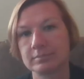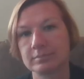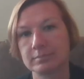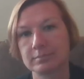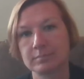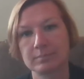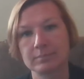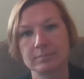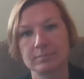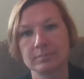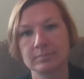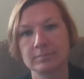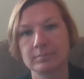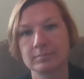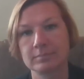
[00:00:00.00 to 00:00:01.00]

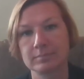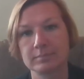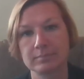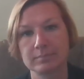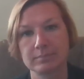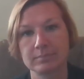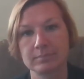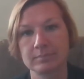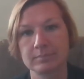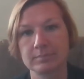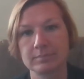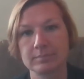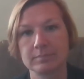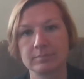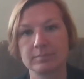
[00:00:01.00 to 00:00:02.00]

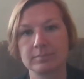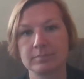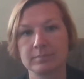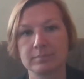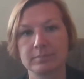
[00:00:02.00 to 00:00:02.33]
The person shown says nothing.